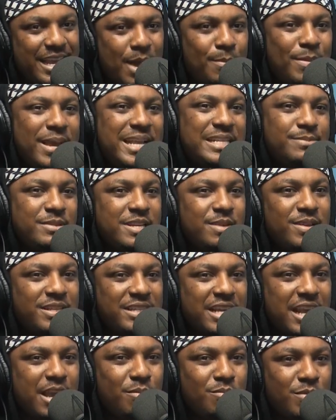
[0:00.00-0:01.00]
I might be
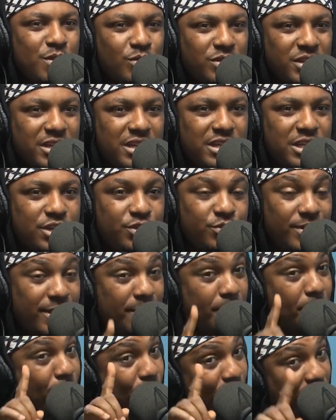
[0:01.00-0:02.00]
the music industry,